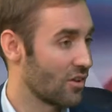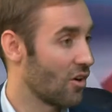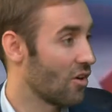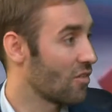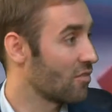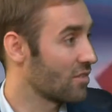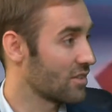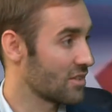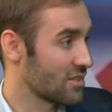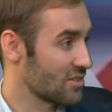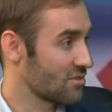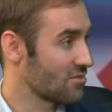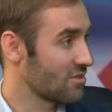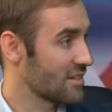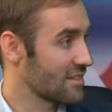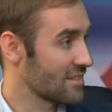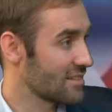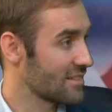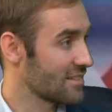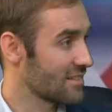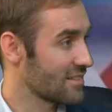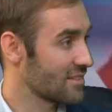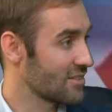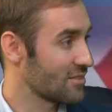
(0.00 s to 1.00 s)
obvious
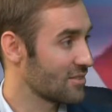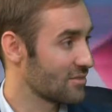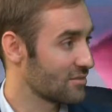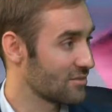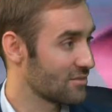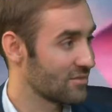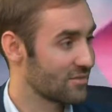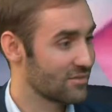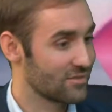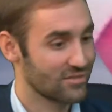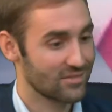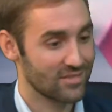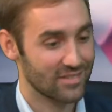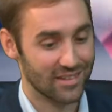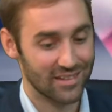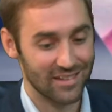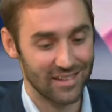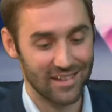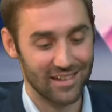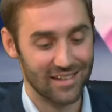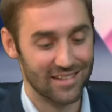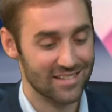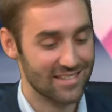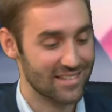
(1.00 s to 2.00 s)
reasons of
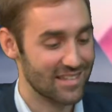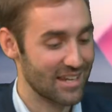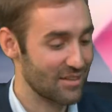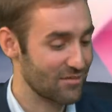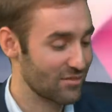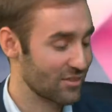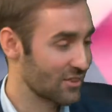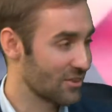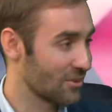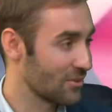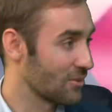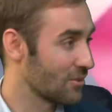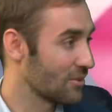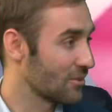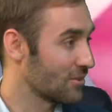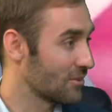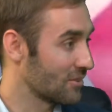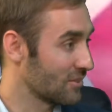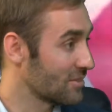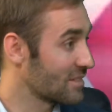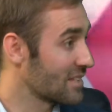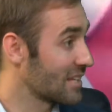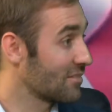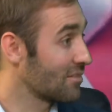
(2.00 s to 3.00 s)
saving
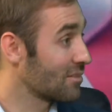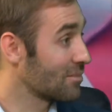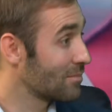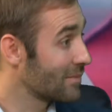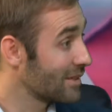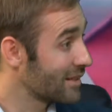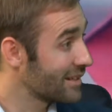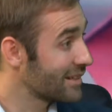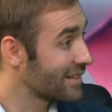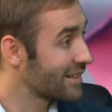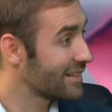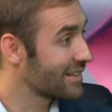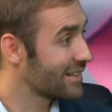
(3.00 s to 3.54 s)
money,